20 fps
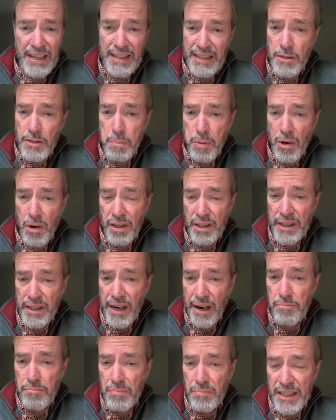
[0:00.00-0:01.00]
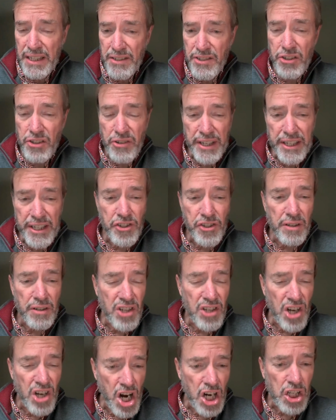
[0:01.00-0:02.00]
is part of government. It's a creature of
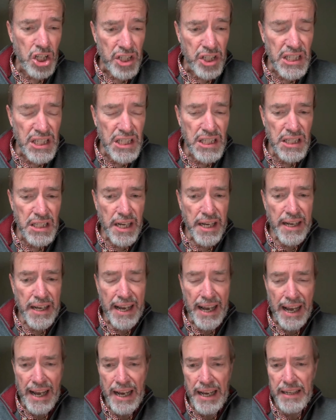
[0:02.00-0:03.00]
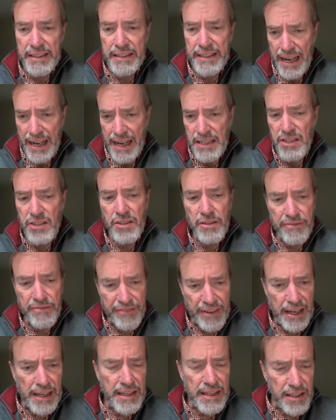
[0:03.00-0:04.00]
Congress. And yes, the
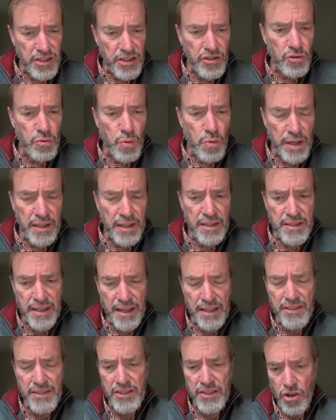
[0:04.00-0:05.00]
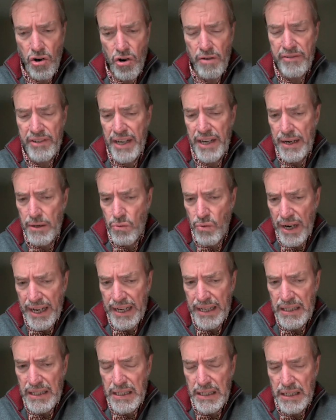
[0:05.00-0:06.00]
Fed is the one that sets the overnight
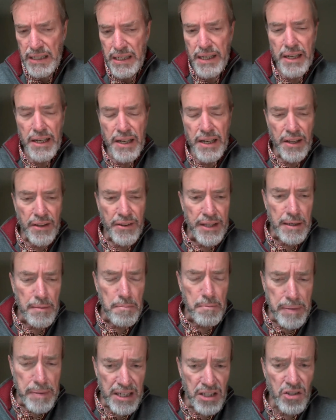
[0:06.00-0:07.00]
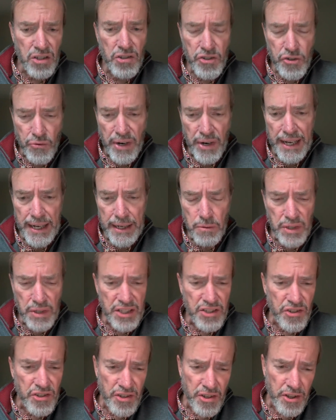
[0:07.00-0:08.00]
rate. The bills rate,
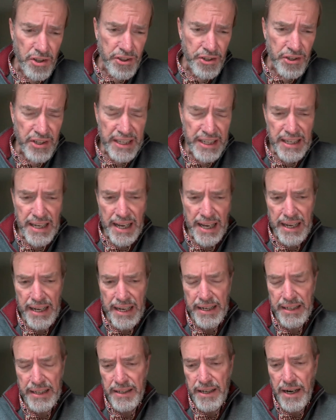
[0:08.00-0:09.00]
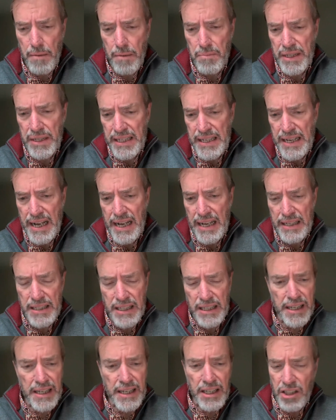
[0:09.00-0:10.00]
which is the 30-day government debt,
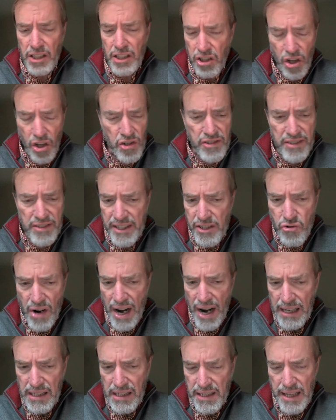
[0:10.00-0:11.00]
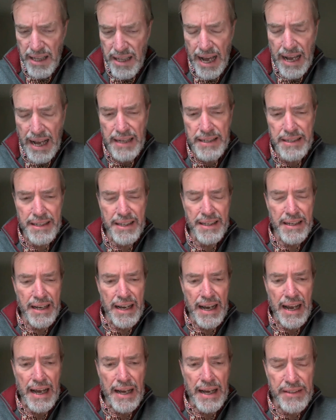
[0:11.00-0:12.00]
closely tracks that.
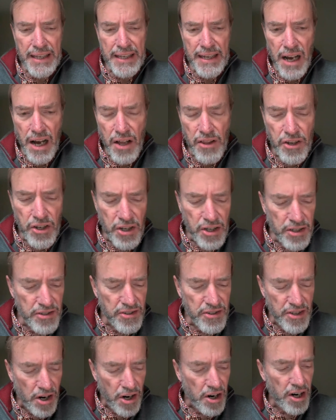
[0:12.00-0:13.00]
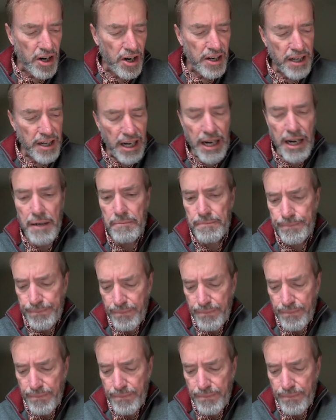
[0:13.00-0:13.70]
And the others are